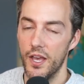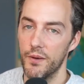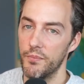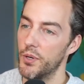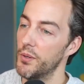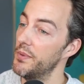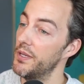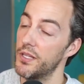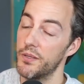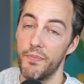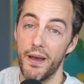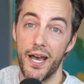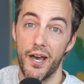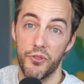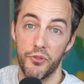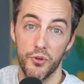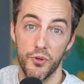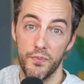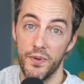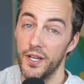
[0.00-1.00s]
put me in the
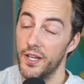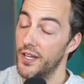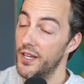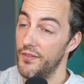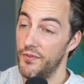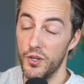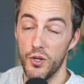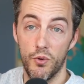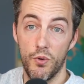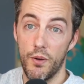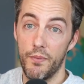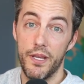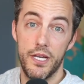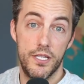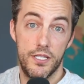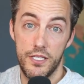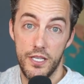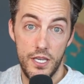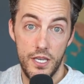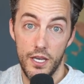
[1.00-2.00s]
bathroom if you don't want me
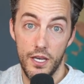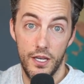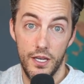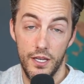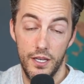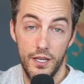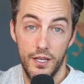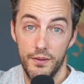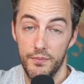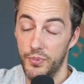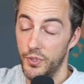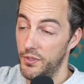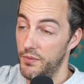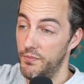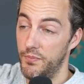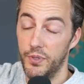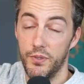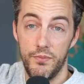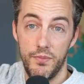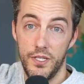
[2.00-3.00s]
to see you.
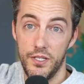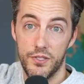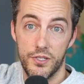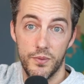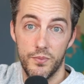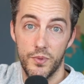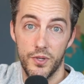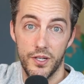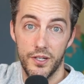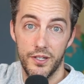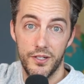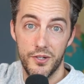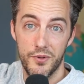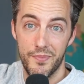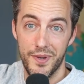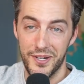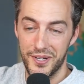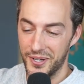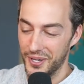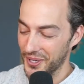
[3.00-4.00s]
Put put me somewhere in your
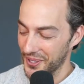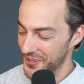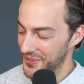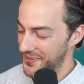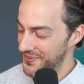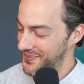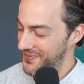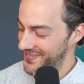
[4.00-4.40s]
bedroom.